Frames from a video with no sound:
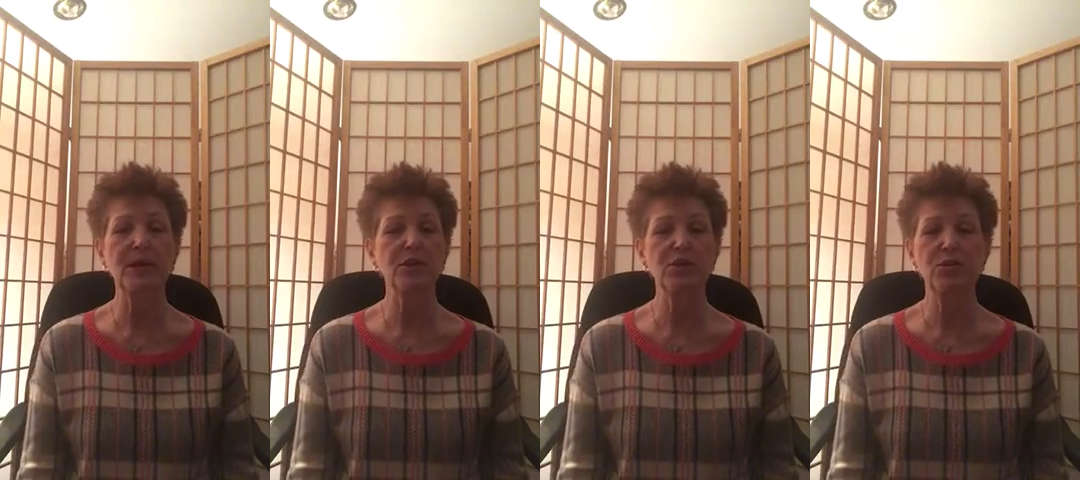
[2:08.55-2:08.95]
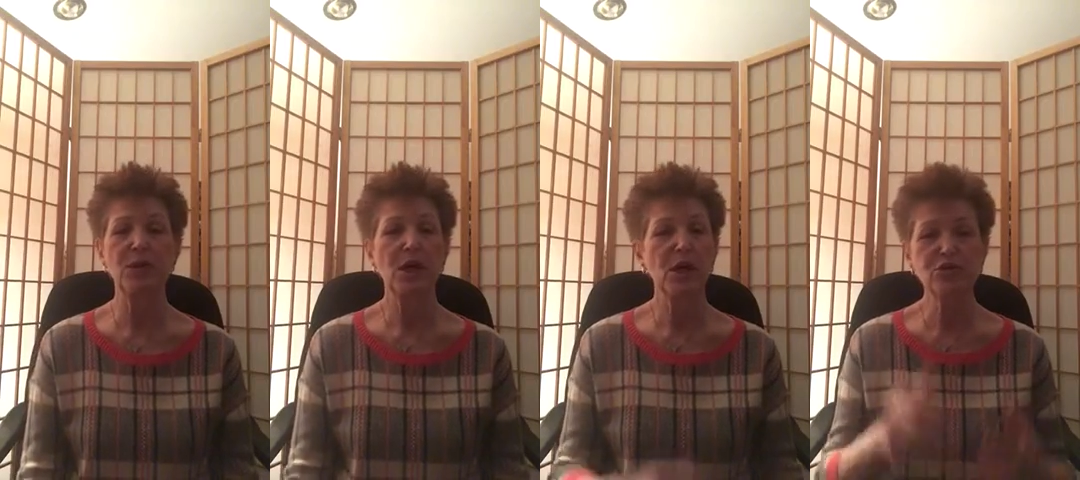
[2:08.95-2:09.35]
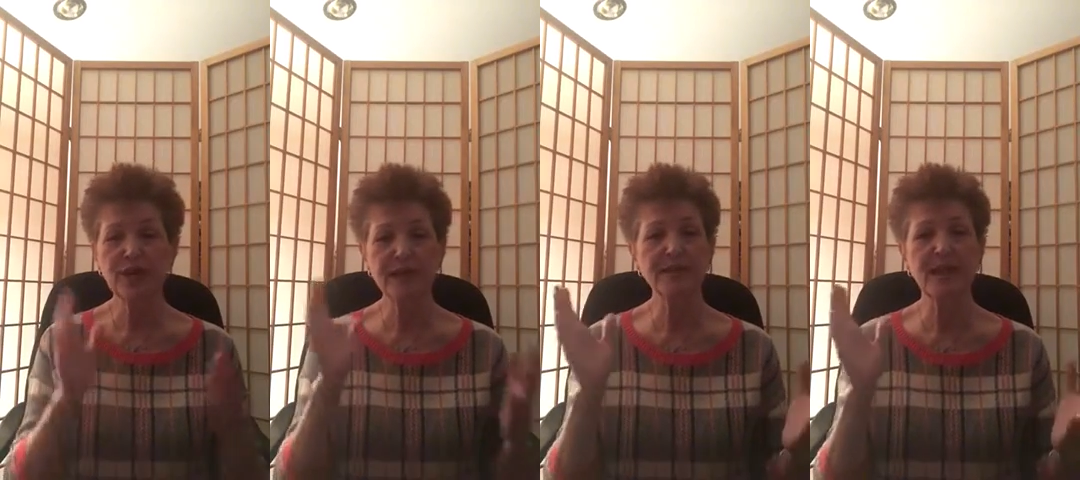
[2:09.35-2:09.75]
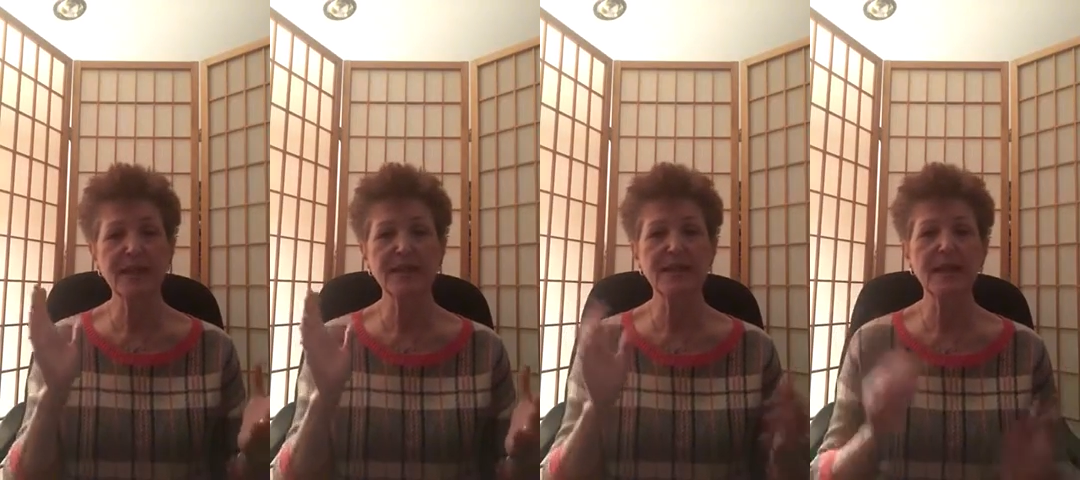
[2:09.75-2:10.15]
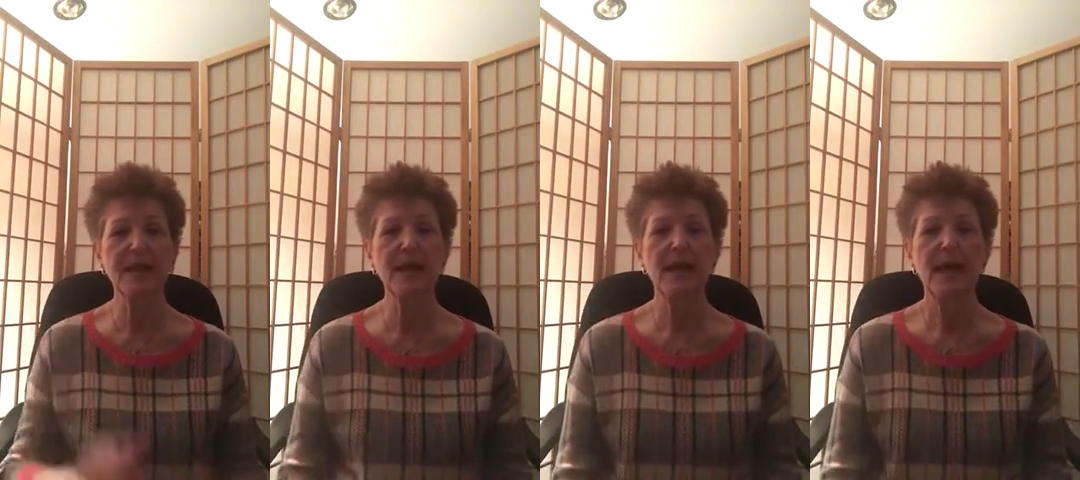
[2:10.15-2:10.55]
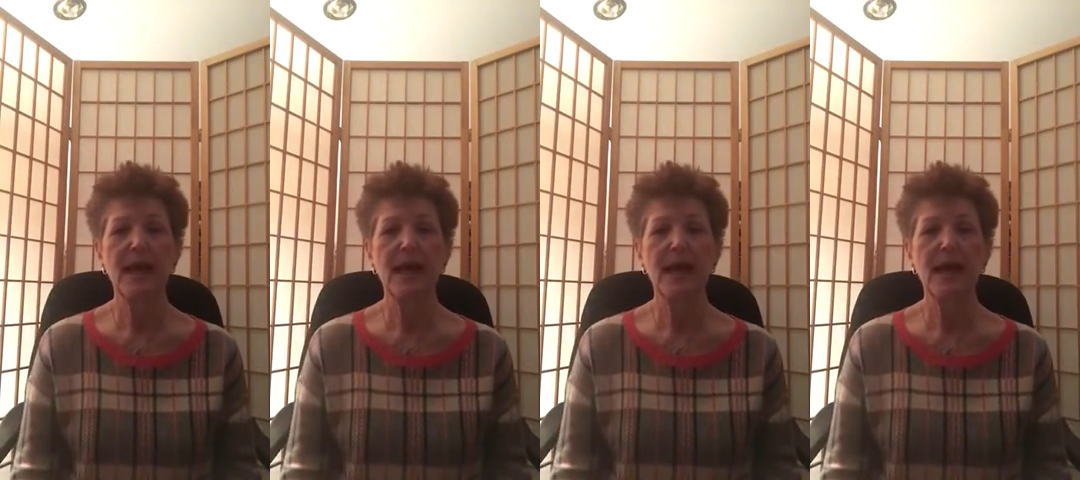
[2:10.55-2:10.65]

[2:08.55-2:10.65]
into a trance-like state,